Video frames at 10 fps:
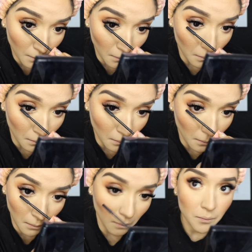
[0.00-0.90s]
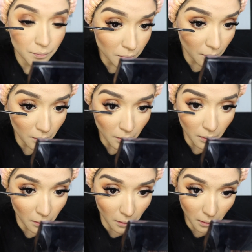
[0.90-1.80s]

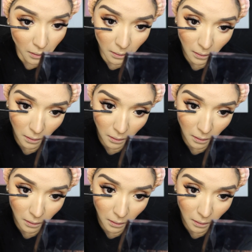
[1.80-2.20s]
Nobody speaks.